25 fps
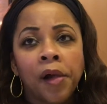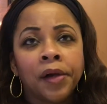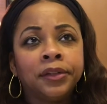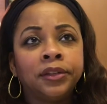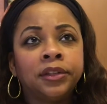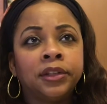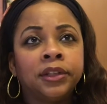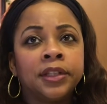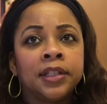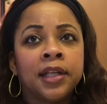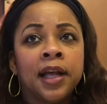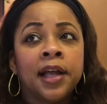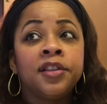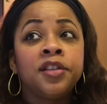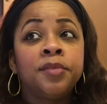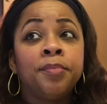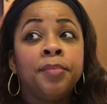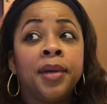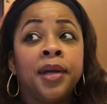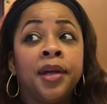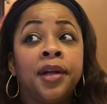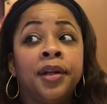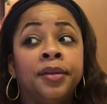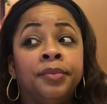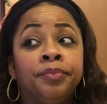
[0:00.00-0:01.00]
So that's
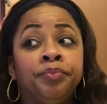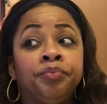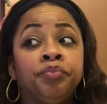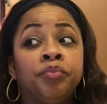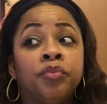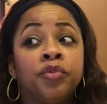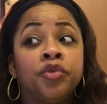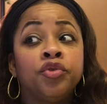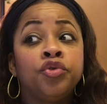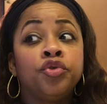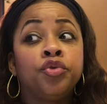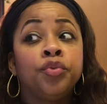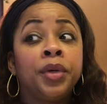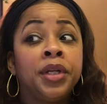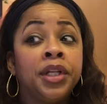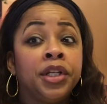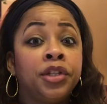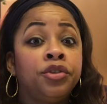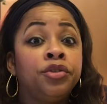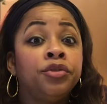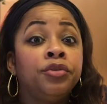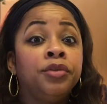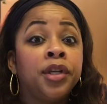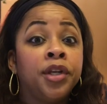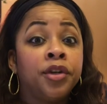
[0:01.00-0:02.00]
been
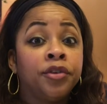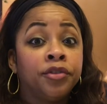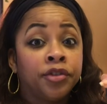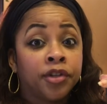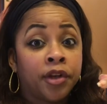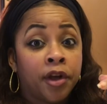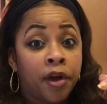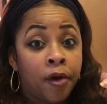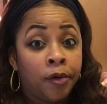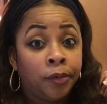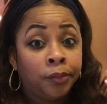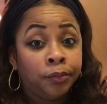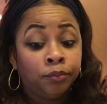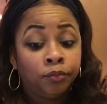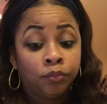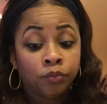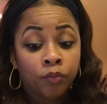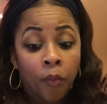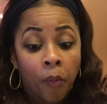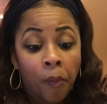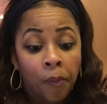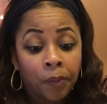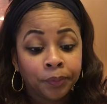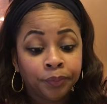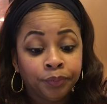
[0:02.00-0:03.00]
22 years ago.
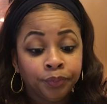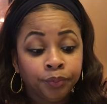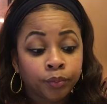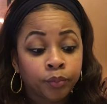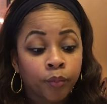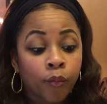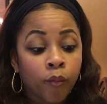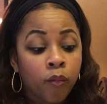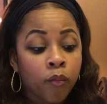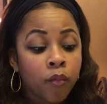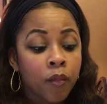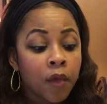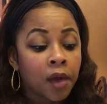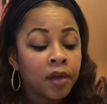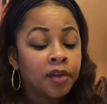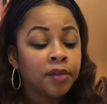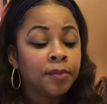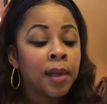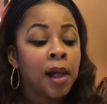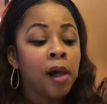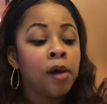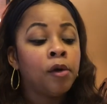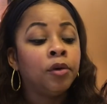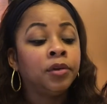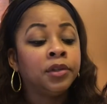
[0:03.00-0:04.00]

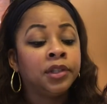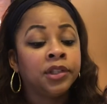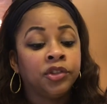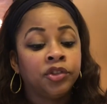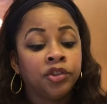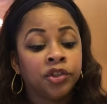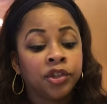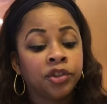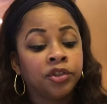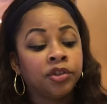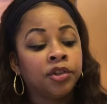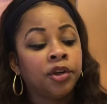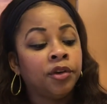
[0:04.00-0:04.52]
My oldest just